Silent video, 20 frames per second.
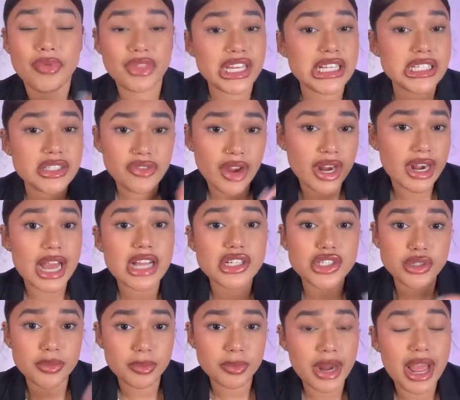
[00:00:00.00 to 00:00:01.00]
These
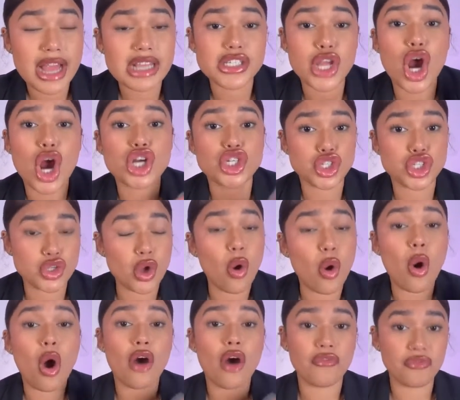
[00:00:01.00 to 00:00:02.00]
financial plans are
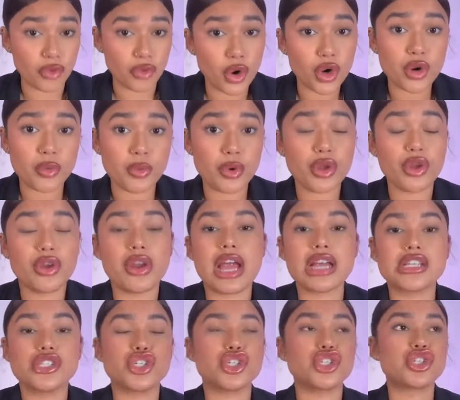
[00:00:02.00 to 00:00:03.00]
so affordable, you guys.